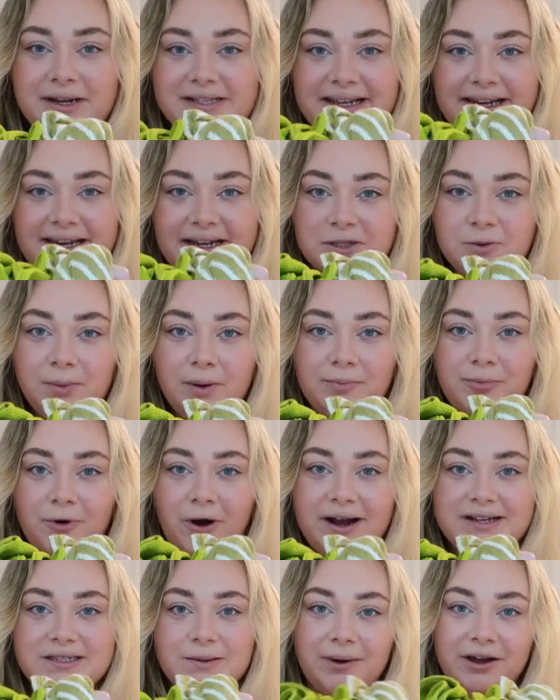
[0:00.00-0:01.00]
I mean, it's a little bit
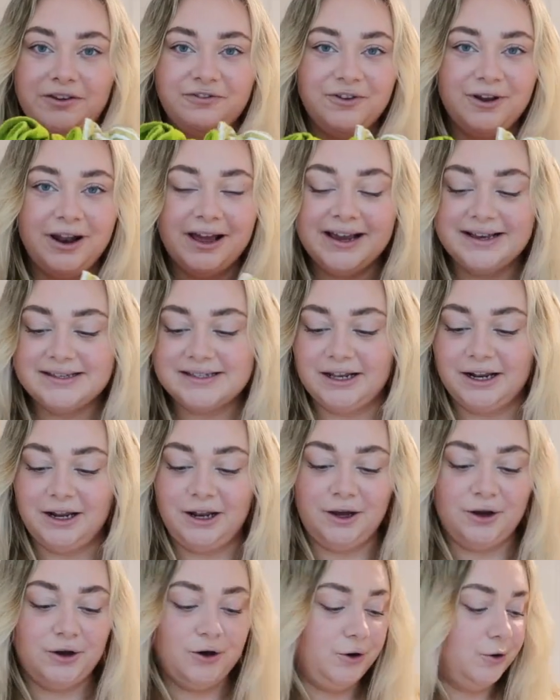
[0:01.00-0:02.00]
brighter, but I feel like it's going to
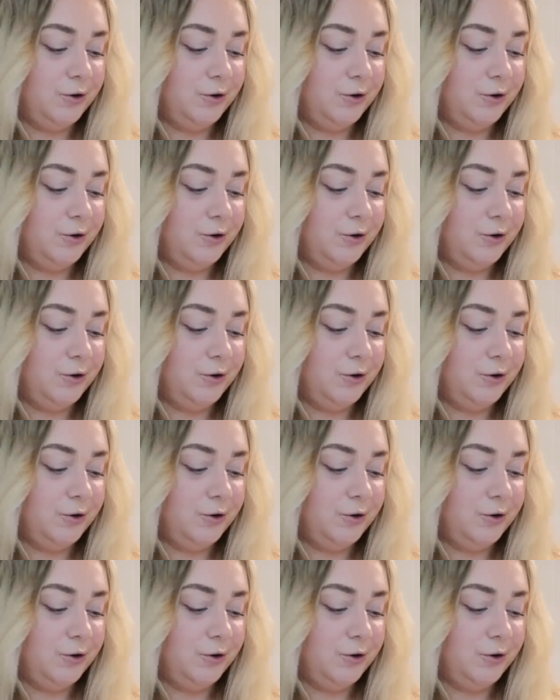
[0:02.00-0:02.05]
look